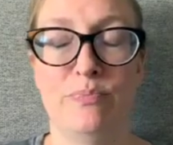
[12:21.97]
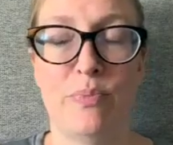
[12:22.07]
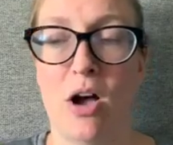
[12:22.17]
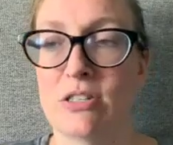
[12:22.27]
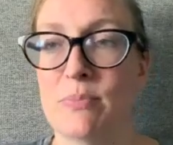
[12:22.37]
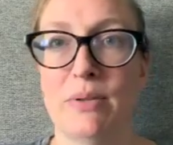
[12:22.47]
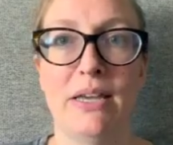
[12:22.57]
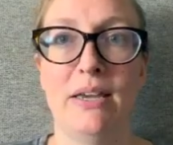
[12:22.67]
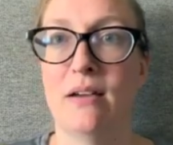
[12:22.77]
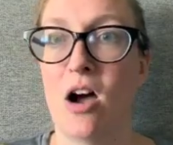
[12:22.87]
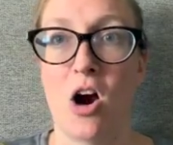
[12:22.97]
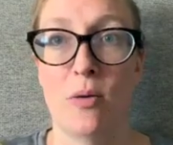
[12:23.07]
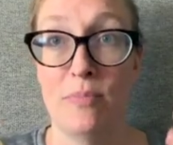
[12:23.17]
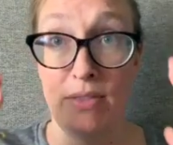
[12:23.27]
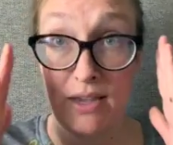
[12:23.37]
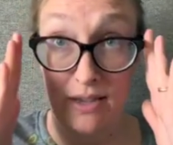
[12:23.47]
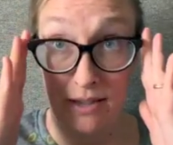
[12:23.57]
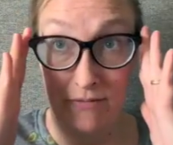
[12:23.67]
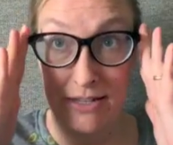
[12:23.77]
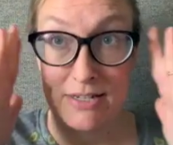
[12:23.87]
possibly harm the
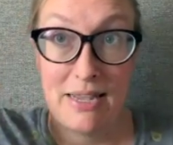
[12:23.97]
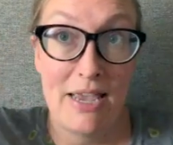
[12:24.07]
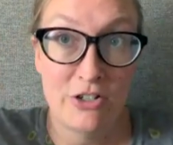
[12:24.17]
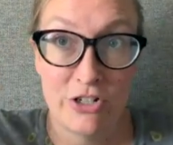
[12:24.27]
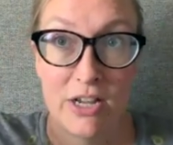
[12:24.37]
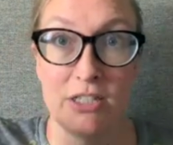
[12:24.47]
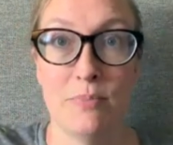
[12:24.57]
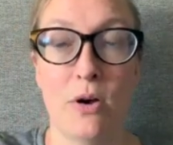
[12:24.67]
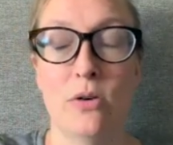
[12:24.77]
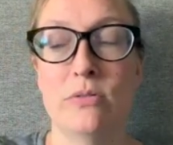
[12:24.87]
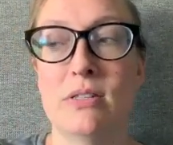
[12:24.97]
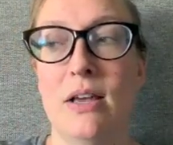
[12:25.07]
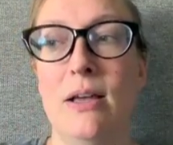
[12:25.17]
investigation, I suppose.